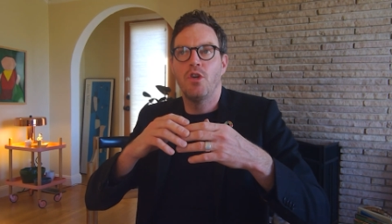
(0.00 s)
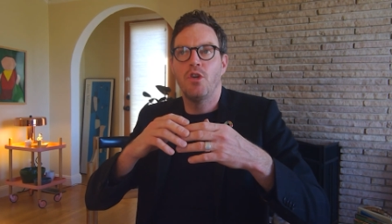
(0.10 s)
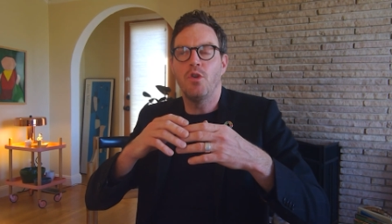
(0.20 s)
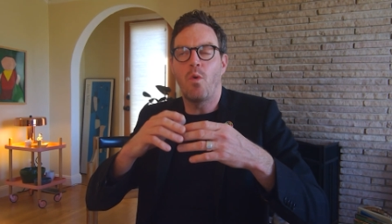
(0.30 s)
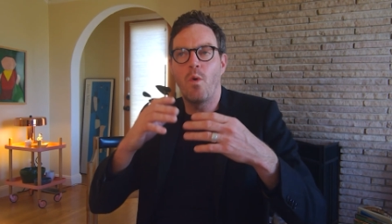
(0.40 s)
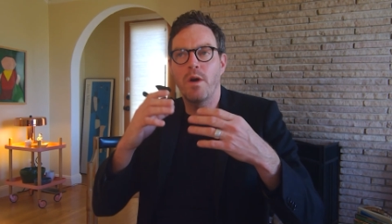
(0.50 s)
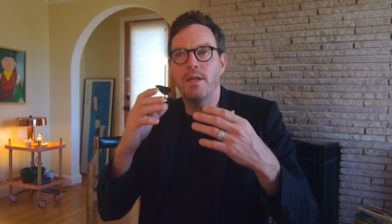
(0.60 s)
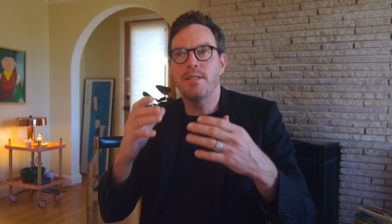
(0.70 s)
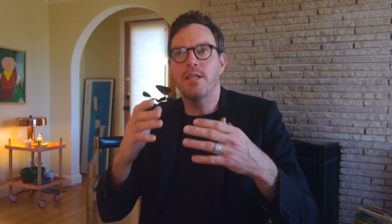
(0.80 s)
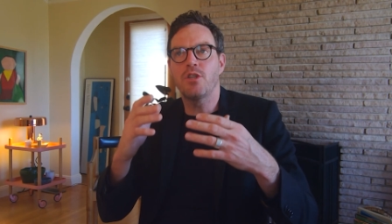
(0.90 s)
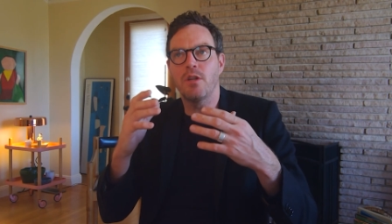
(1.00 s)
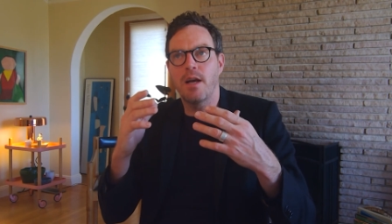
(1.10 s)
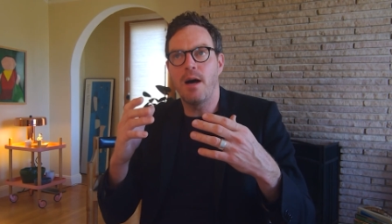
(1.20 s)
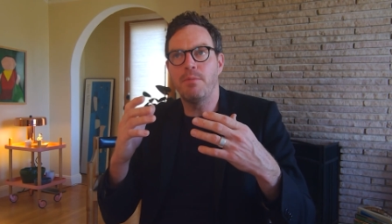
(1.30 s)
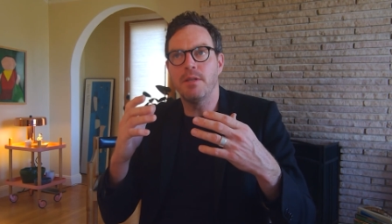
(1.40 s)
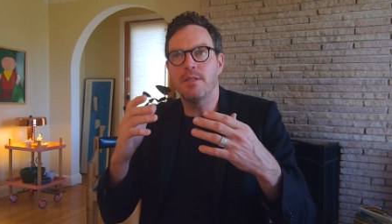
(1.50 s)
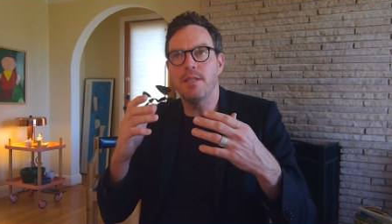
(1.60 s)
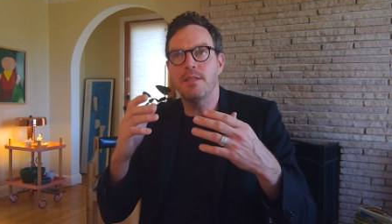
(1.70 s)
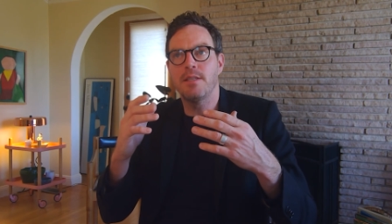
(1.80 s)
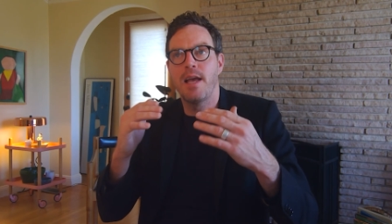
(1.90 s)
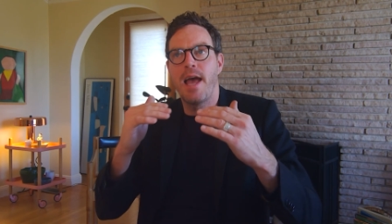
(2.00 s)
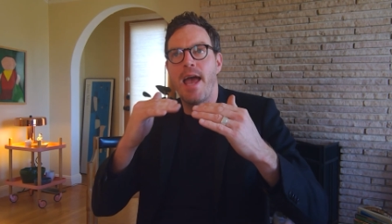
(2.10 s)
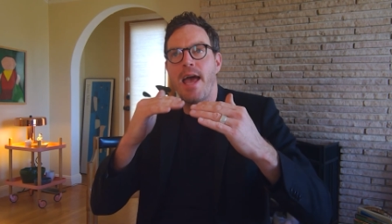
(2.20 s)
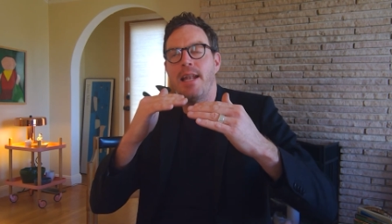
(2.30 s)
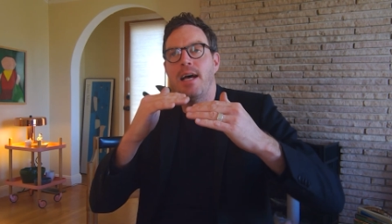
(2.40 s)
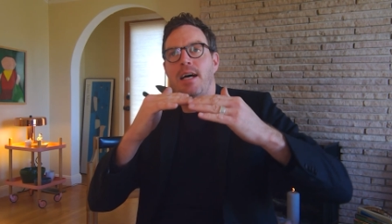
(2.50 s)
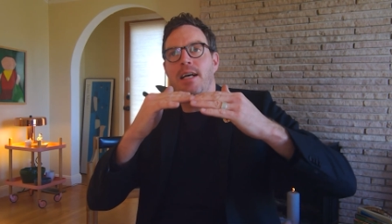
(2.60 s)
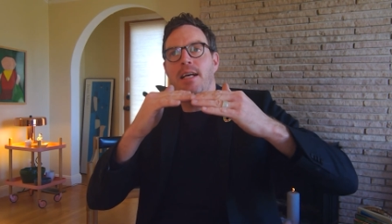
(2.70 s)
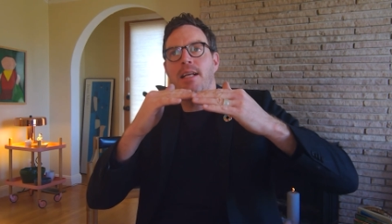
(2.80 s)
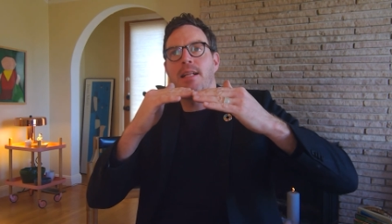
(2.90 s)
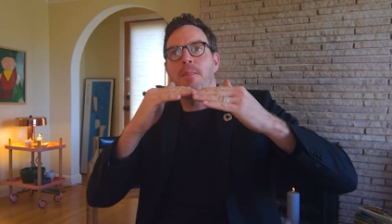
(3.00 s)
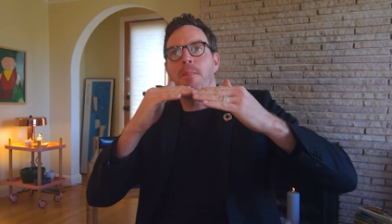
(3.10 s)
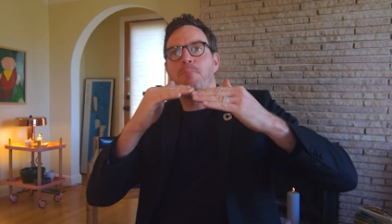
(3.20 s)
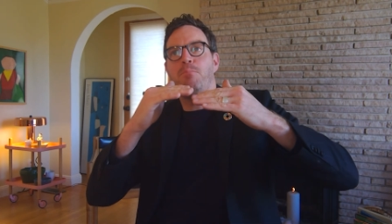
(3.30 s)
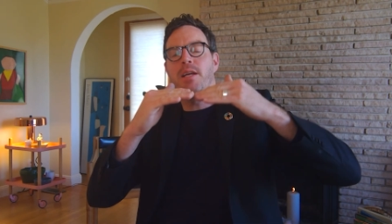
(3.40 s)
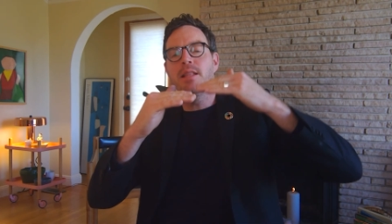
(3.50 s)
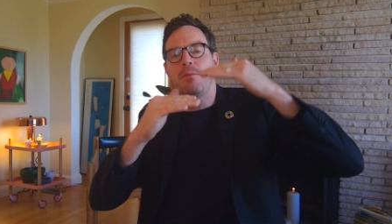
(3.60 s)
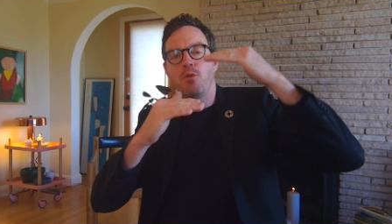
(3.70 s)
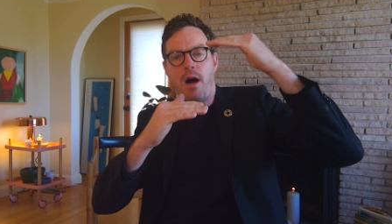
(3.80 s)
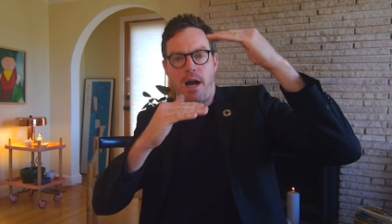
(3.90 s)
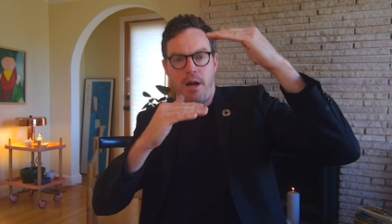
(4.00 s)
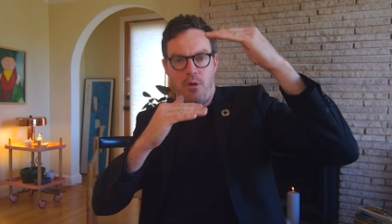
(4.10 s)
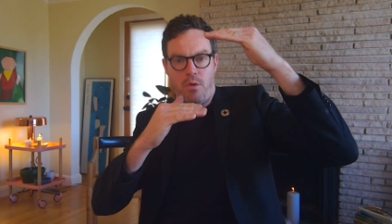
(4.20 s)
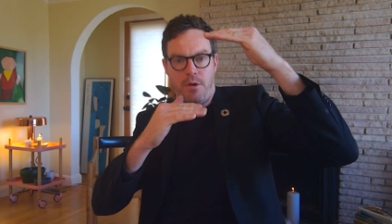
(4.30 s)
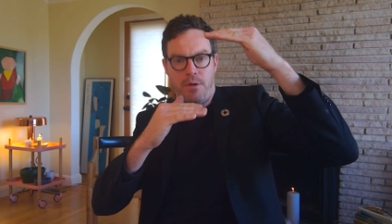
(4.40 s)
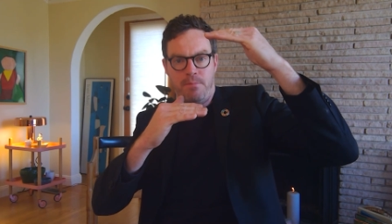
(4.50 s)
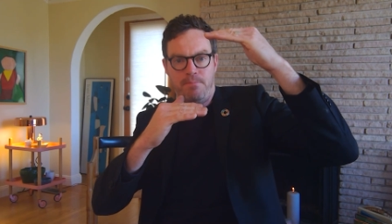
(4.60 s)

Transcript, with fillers: your organizational competencies and bringing them to a higher order.